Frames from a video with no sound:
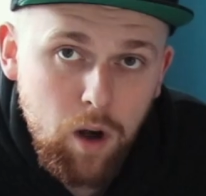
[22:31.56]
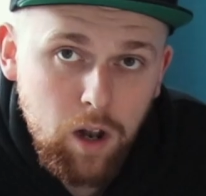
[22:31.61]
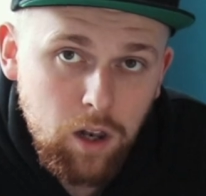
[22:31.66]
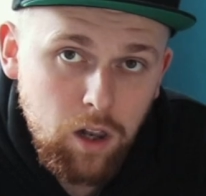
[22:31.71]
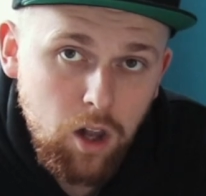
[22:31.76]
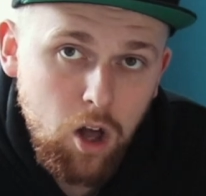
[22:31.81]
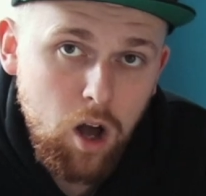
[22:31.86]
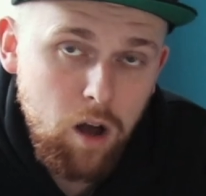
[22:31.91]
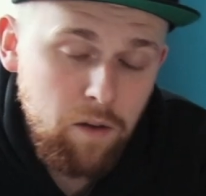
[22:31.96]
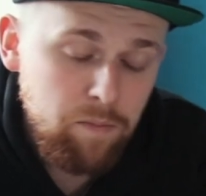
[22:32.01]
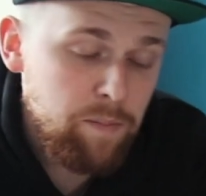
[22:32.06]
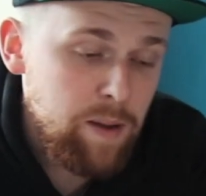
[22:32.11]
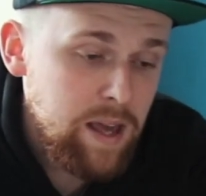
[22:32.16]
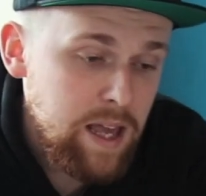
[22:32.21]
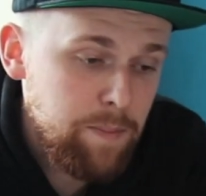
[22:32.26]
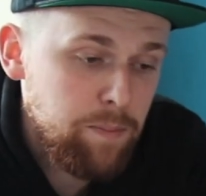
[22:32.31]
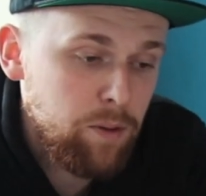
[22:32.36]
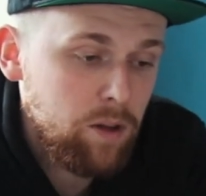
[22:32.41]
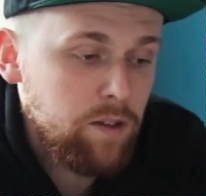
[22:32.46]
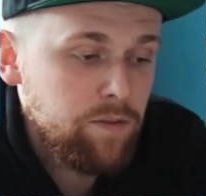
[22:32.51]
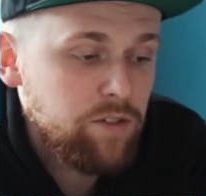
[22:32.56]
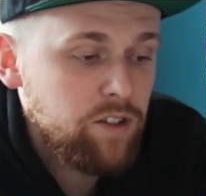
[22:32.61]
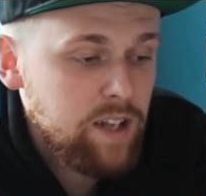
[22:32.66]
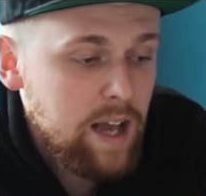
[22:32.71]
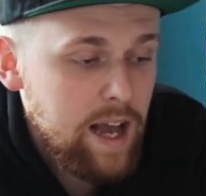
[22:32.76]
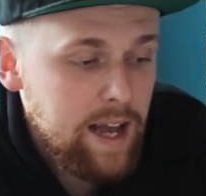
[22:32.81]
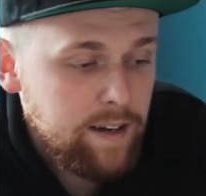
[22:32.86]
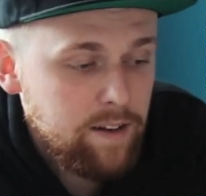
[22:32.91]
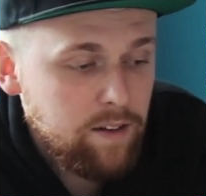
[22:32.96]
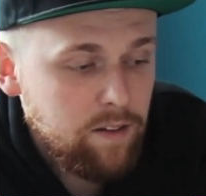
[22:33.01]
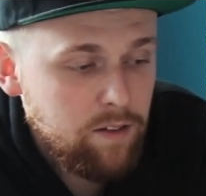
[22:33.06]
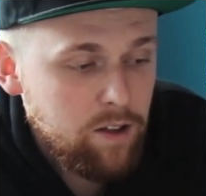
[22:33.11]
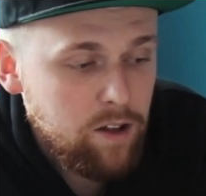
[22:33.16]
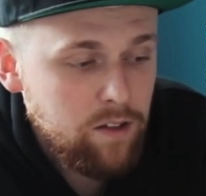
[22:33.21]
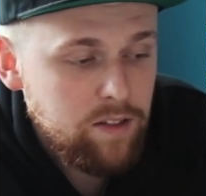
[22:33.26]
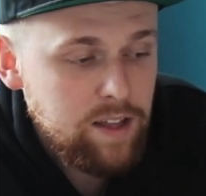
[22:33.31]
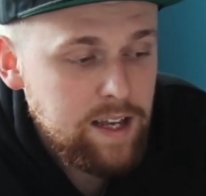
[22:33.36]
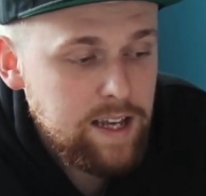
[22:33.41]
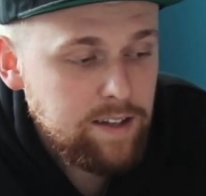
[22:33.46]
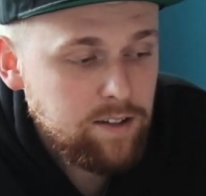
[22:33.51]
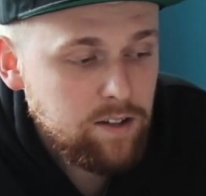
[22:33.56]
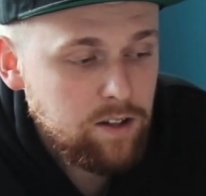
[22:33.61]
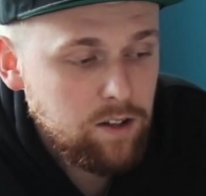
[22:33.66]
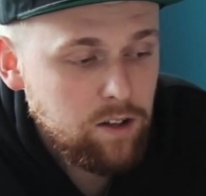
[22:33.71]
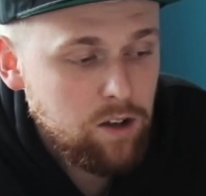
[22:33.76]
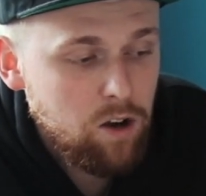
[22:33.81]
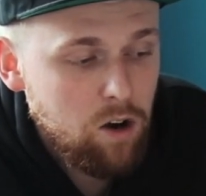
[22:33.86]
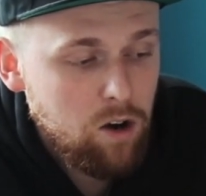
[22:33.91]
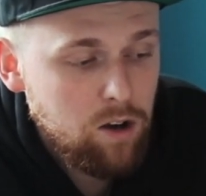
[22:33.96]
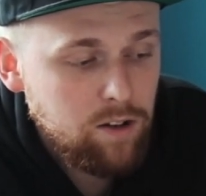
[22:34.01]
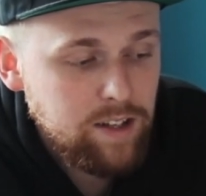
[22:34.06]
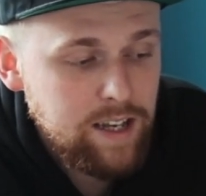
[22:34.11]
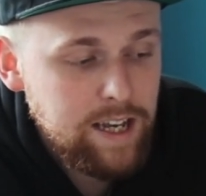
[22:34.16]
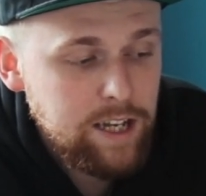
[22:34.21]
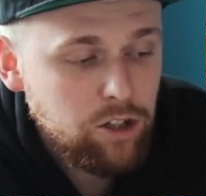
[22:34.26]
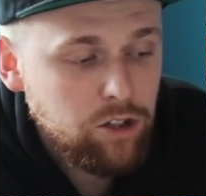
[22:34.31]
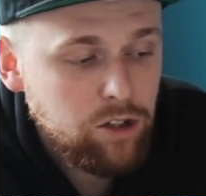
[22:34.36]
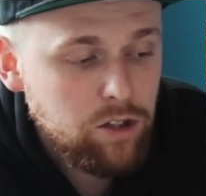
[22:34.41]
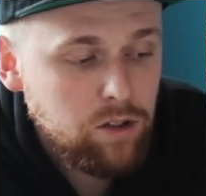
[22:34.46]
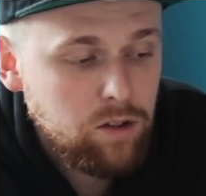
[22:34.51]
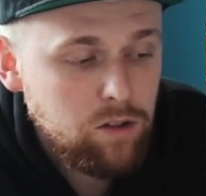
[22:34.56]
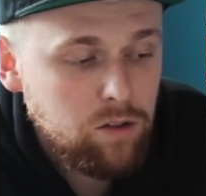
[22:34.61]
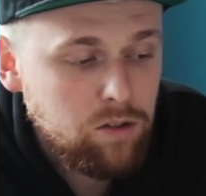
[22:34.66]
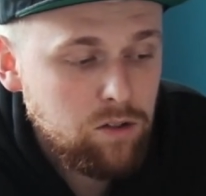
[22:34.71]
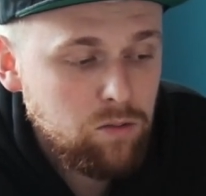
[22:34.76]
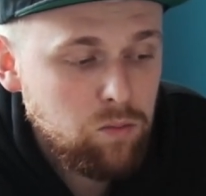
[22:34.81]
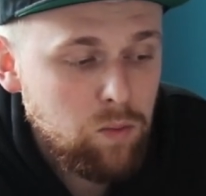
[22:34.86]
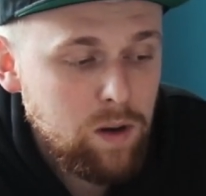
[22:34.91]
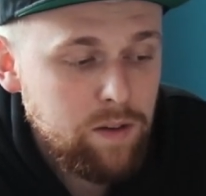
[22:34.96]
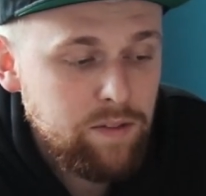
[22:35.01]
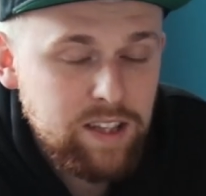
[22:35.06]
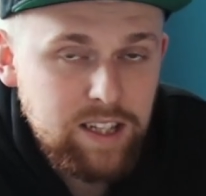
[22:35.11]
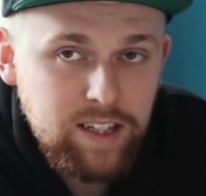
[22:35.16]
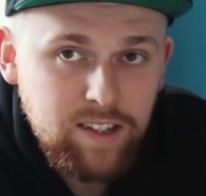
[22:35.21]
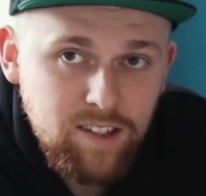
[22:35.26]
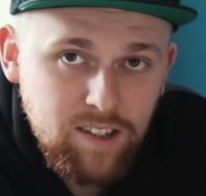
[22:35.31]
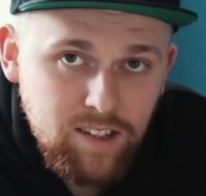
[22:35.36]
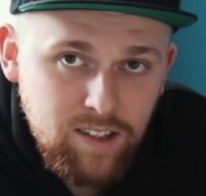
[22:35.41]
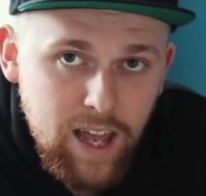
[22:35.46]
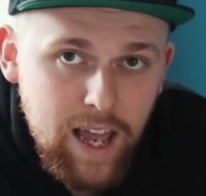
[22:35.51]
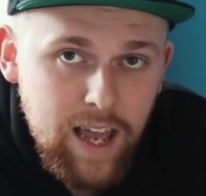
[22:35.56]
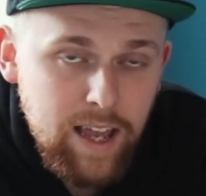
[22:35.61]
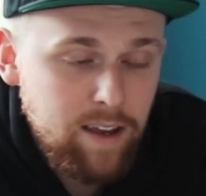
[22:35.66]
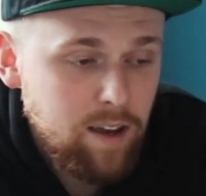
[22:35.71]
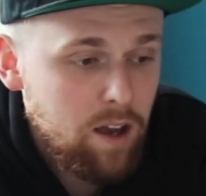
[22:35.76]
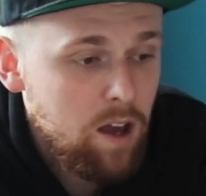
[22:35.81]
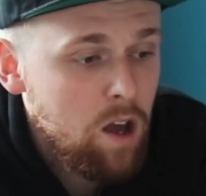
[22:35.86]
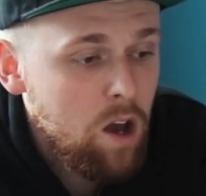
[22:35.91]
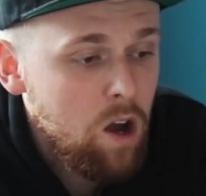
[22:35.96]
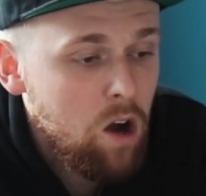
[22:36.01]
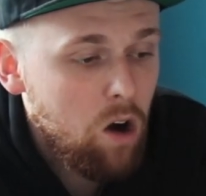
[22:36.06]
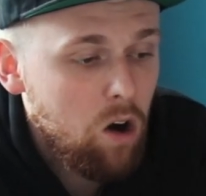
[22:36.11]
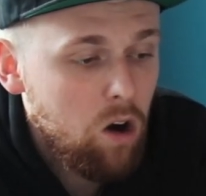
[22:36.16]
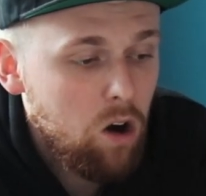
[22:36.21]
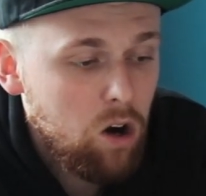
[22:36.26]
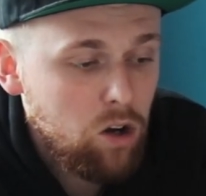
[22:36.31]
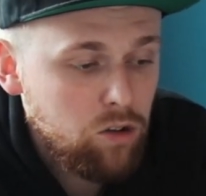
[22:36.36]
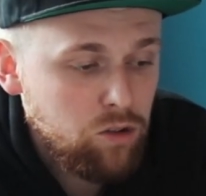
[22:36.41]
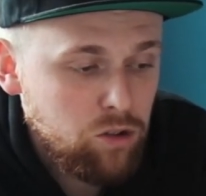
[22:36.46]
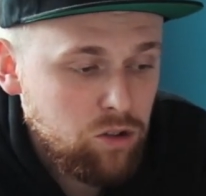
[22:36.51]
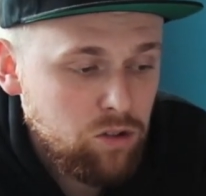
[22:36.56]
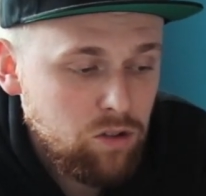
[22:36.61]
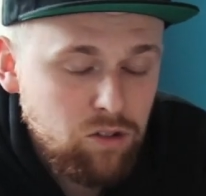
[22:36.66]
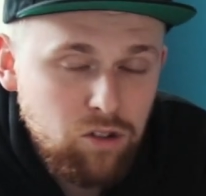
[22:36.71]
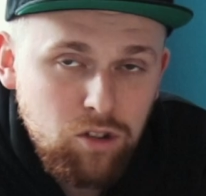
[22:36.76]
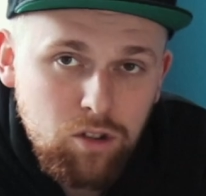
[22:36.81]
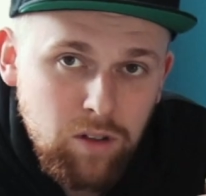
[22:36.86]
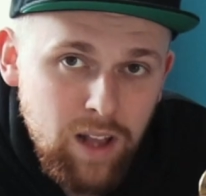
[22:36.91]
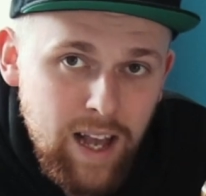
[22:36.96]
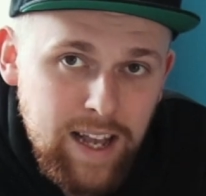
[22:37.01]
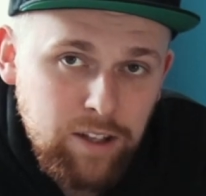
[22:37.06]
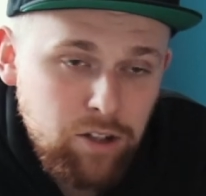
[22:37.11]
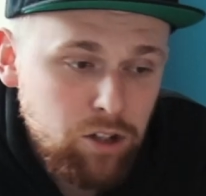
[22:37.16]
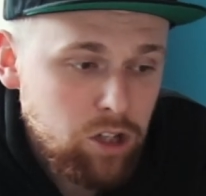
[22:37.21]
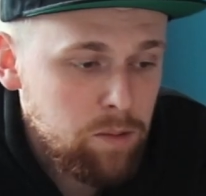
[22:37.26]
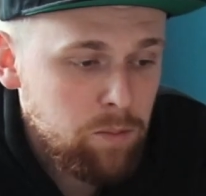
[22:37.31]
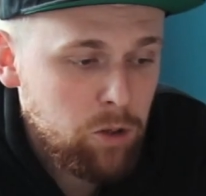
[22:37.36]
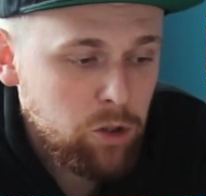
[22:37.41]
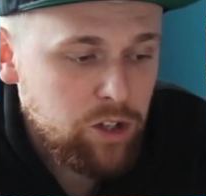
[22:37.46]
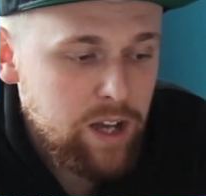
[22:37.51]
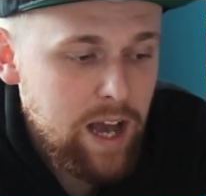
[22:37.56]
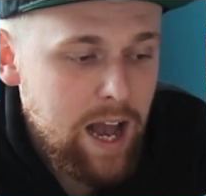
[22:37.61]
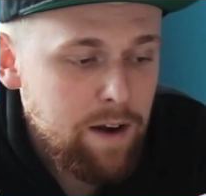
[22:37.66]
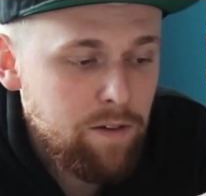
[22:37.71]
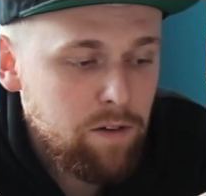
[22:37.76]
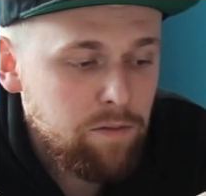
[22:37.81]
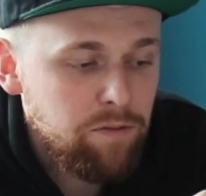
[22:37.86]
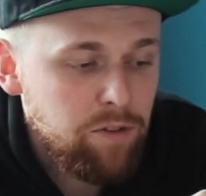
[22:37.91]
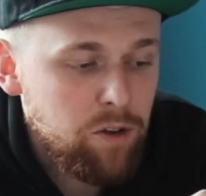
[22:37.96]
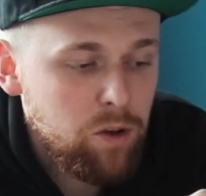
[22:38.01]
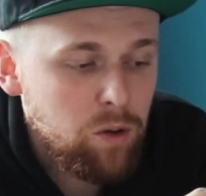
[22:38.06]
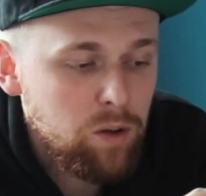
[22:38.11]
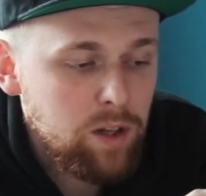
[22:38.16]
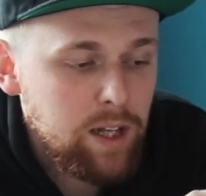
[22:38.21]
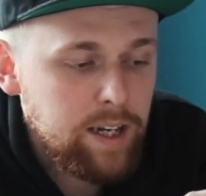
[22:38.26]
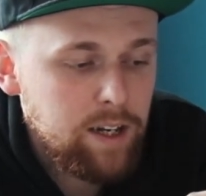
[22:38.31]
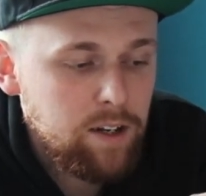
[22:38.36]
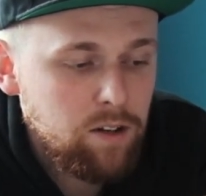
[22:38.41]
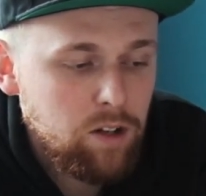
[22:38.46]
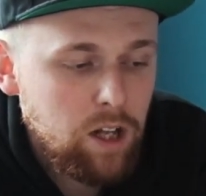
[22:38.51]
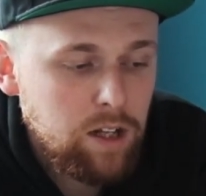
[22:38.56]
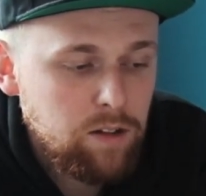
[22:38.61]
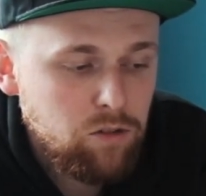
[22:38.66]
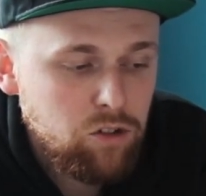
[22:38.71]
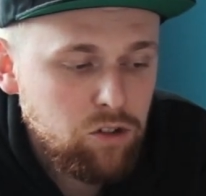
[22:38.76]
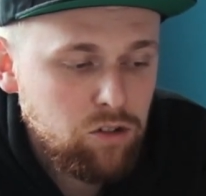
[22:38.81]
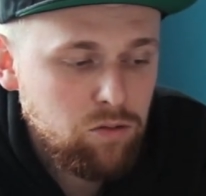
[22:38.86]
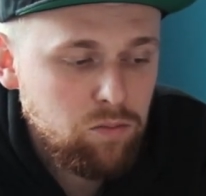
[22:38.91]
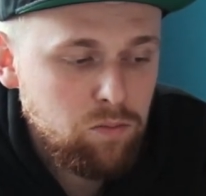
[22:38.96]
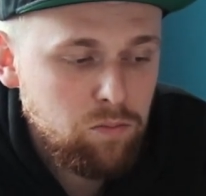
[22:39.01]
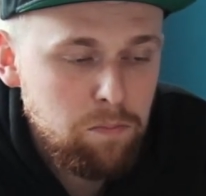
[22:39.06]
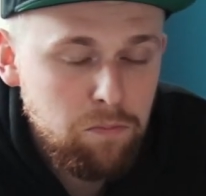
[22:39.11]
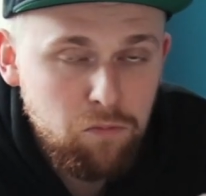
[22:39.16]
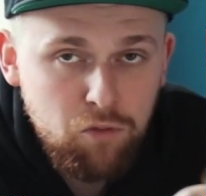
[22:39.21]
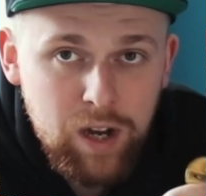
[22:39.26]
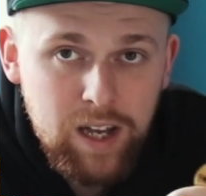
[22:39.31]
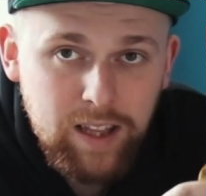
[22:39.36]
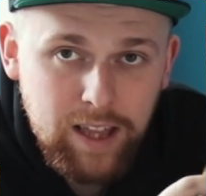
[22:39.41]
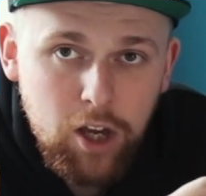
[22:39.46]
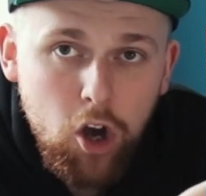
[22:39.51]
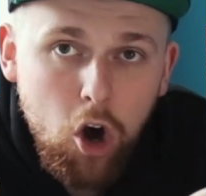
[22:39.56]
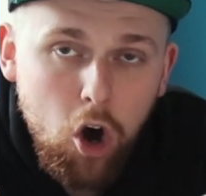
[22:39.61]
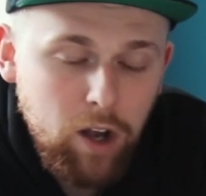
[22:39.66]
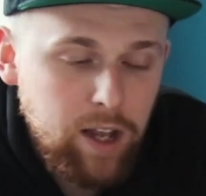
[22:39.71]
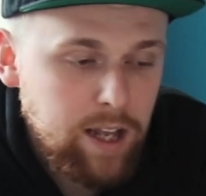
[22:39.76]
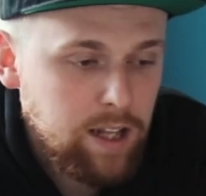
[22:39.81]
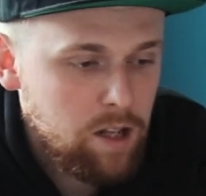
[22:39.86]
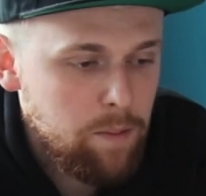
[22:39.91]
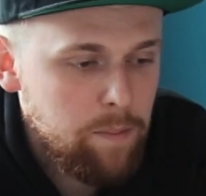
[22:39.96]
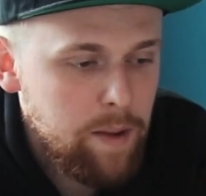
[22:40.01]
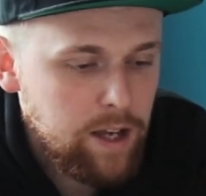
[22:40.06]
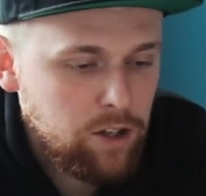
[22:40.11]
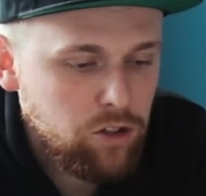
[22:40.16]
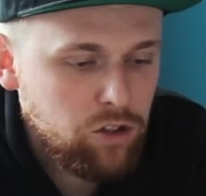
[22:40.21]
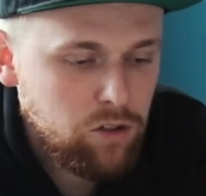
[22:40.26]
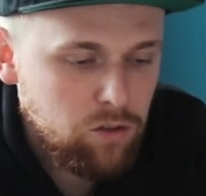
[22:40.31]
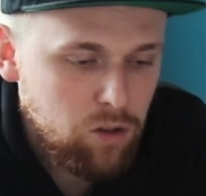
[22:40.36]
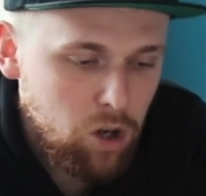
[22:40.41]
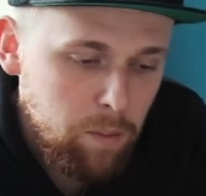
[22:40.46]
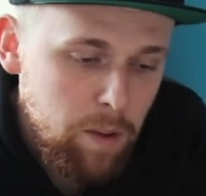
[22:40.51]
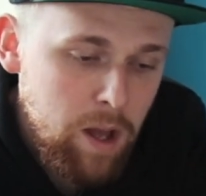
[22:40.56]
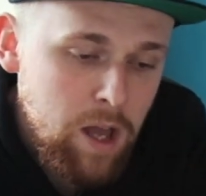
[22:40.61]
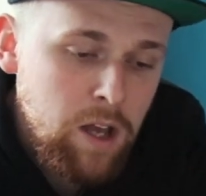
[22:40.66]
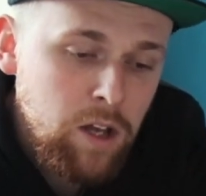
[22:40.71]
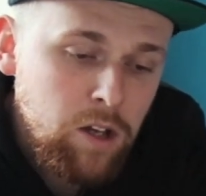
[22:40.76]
a lot of people have said that these can cause issues, whether they stick or just letting too much air and fuel in and just really cocking the mixture up.